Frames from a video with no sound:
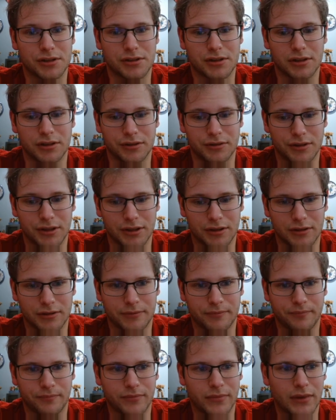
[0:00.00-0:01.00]
alluding to.
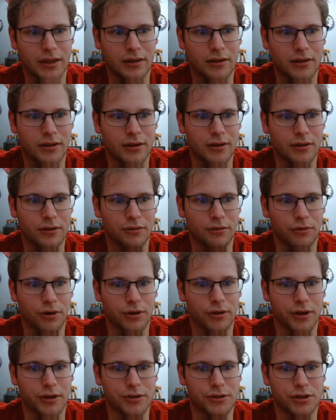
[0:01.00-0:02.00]
Royal
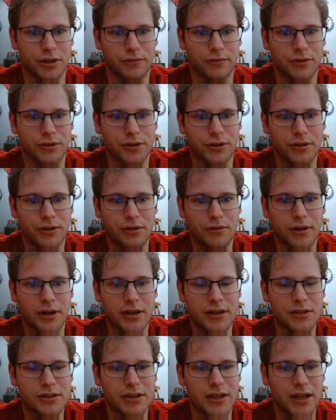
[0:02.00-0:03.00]
going to draw for a turn, though. Going to
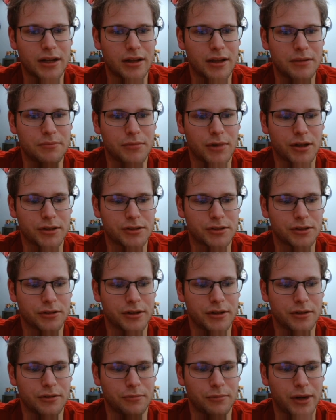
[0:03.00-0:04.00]
set a monster
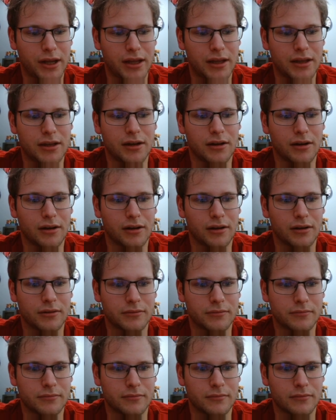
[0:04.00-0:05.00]
in the way here.
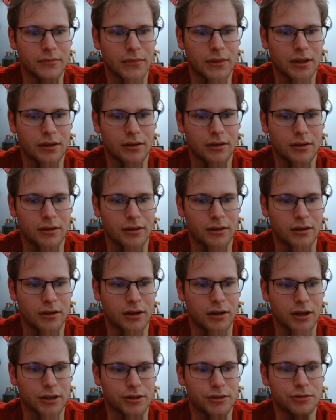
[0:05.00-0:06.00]

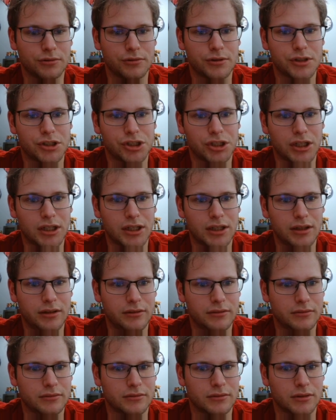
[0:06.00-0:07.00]
Up to a G
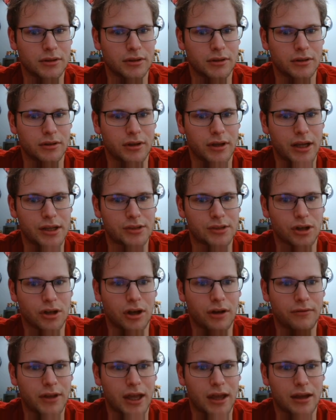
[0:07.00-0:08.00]
is
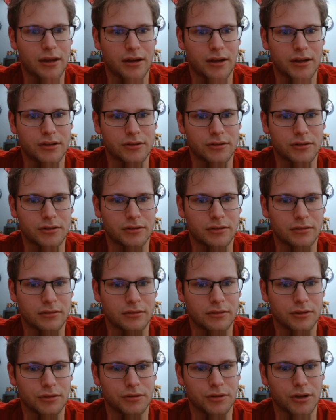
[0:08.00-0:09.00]
off Chaos.
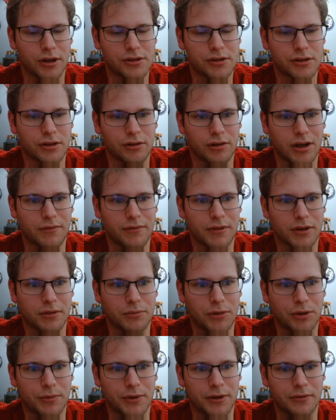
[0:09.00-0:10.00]
No Darks Engrave at the
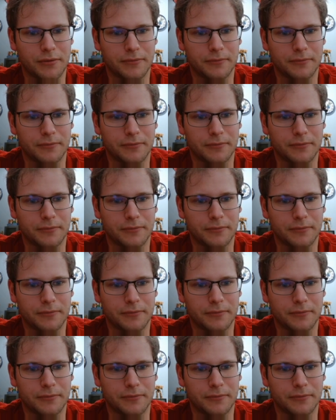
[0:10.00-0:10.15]
moment.